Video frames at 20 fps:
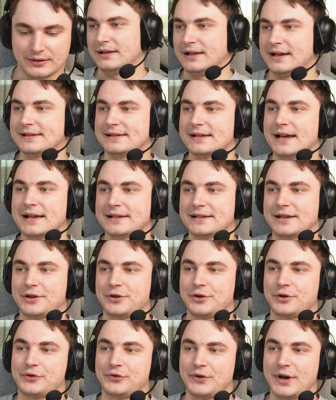Let's ask it
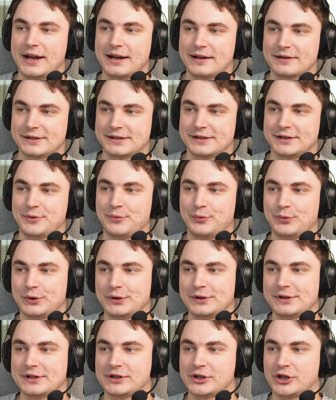to create a
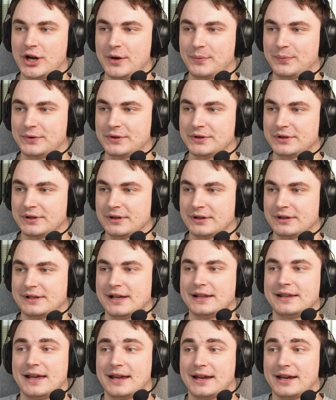simple script
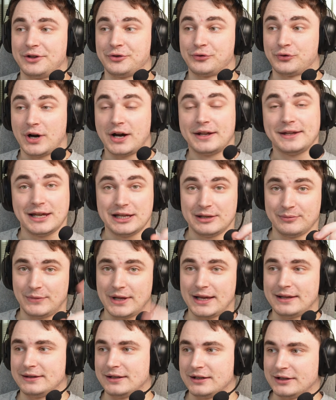that I can run in
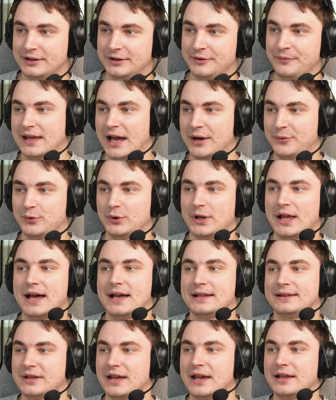Blender that will
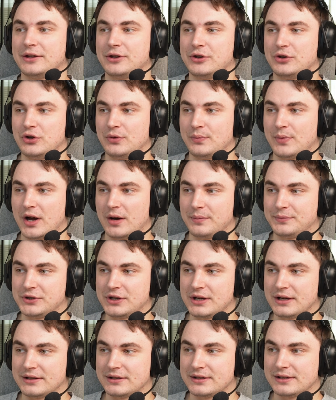add 10 cube
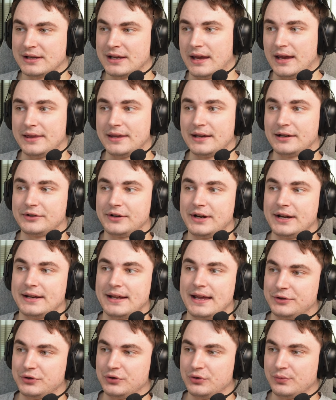objects
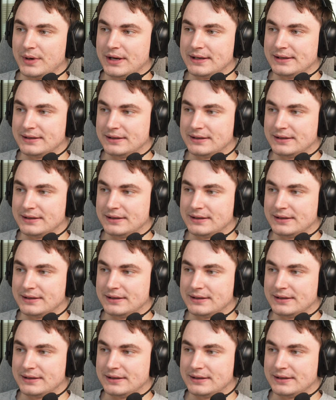integrate to my